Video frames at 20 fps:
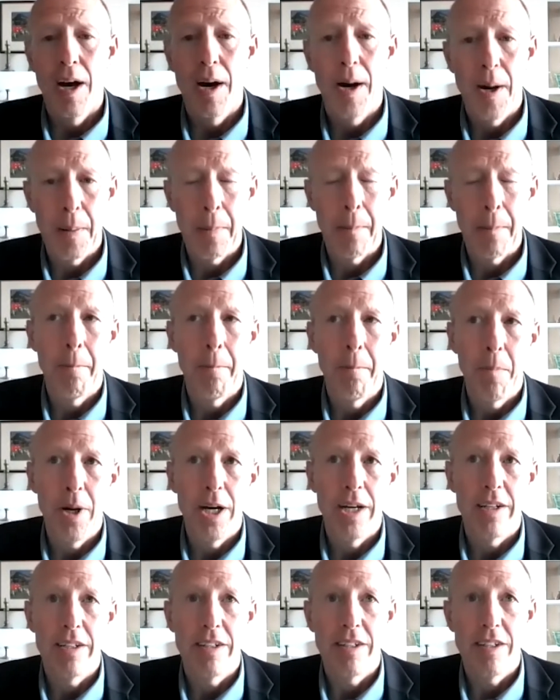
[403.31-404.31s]

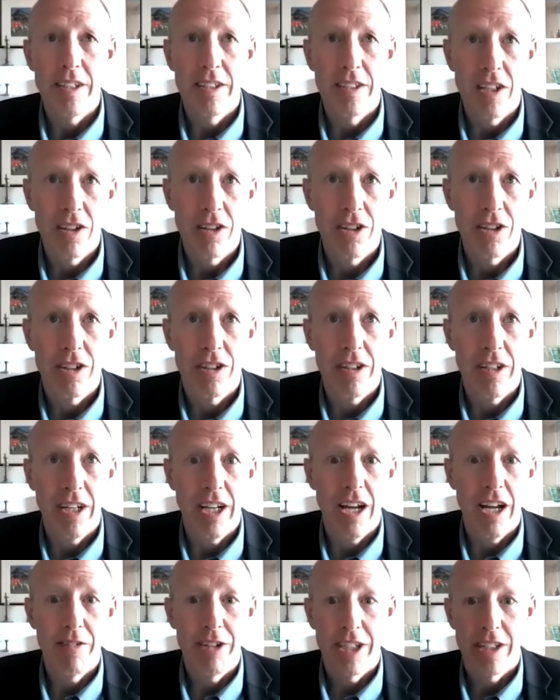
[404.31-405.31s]
But another
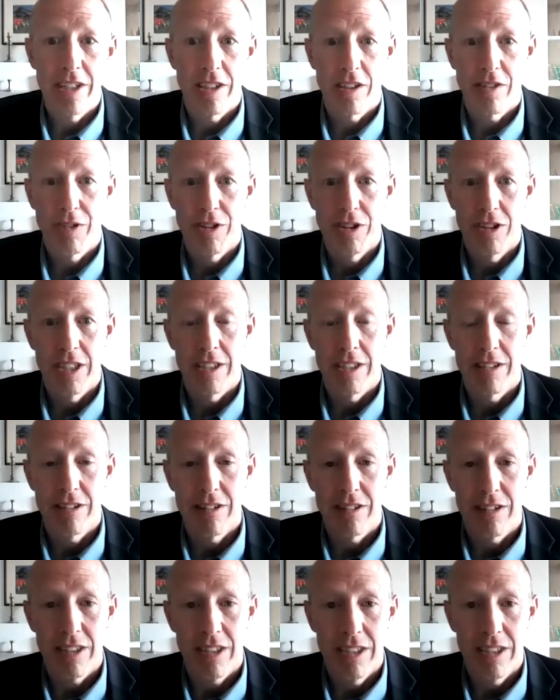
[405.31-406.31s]
evidence for
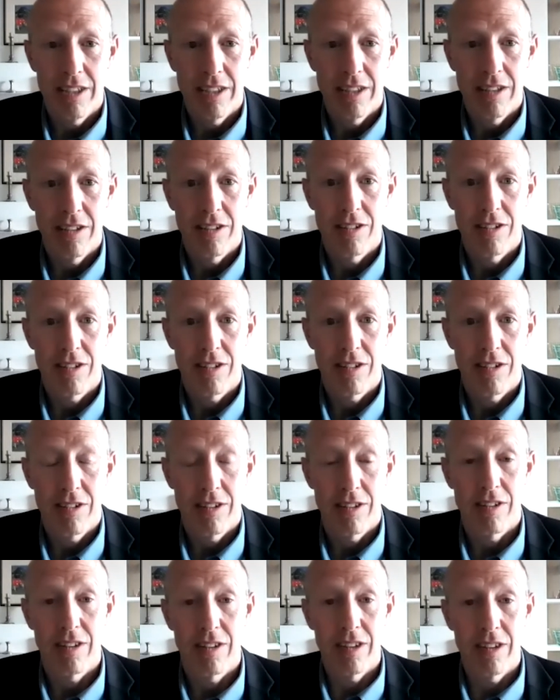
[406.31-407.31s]
this is
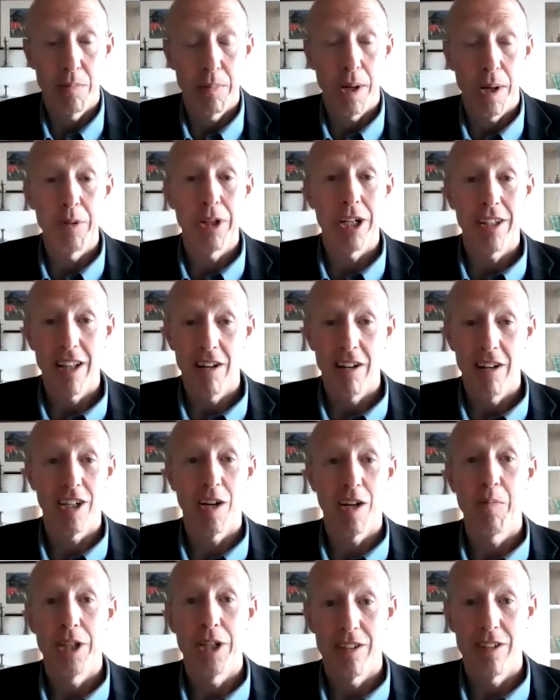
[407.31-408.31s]
the public cloud
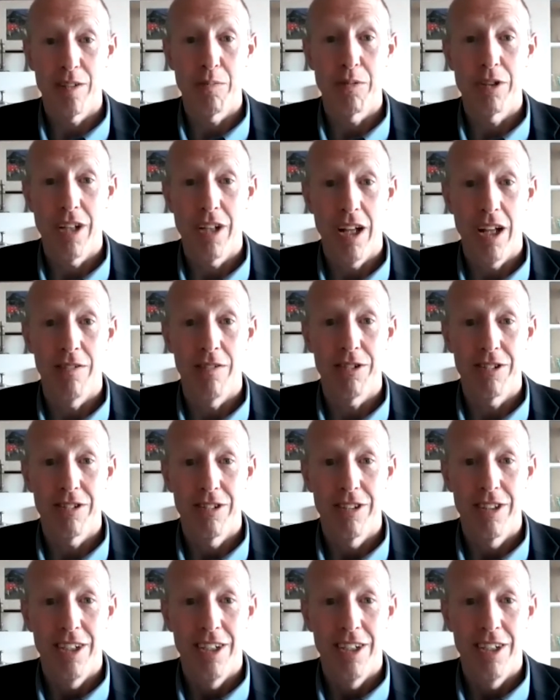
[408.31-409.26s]
companies themselves.